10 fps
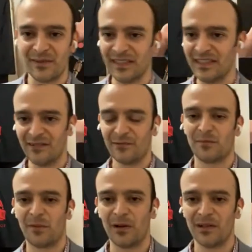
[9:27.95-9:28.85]
Again, that was
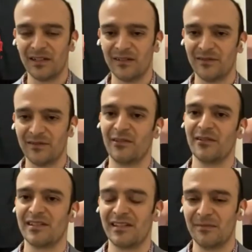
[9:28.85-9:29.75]
part of the
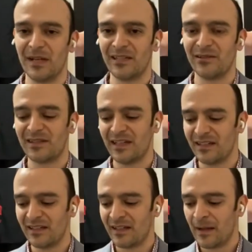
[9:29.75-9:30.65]
USC Manual
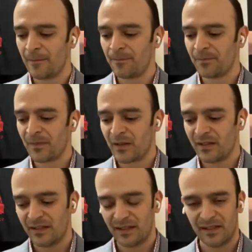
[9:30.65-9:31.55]
10
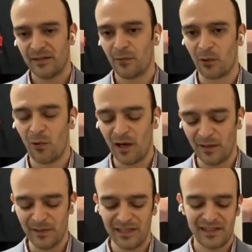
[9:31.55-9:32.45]

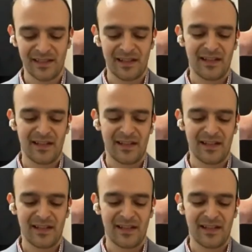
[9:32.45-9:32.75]
requirements.